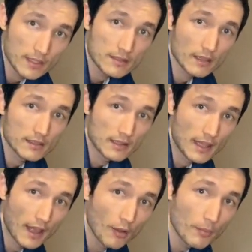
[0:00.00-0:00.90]
onto the
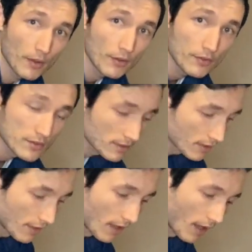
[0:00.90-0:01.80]
elbows,
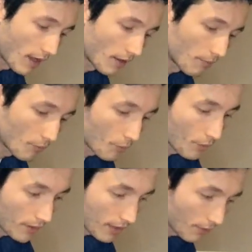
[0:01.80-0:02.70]
working